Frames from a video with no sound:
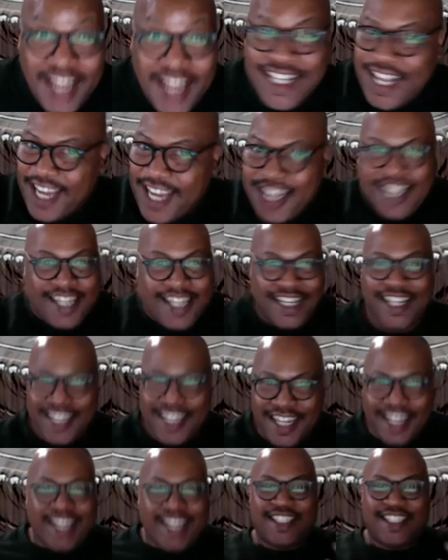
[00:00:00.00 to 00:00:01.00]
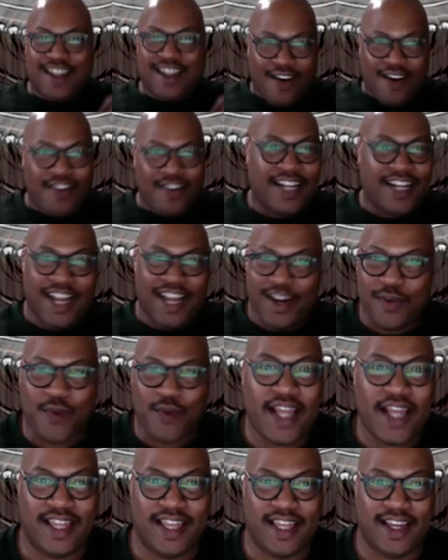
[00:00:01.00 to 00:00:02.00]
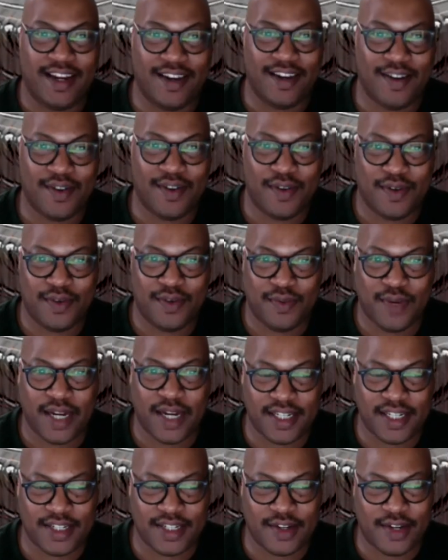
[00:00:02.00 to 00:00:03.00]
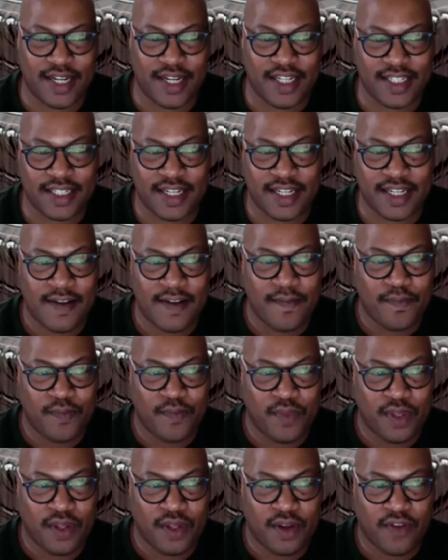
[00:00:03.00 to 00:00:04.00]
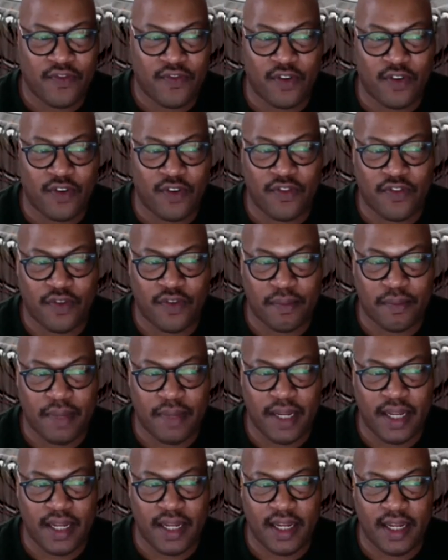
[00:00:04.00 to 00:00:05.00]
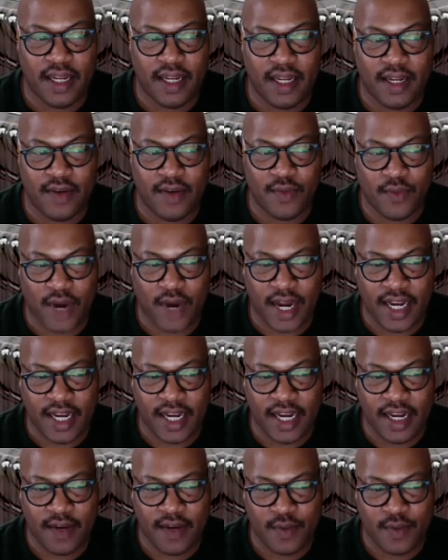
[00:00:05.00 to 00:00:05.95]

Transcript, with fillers: Like it's all of that right there, right? So it's for for me writing.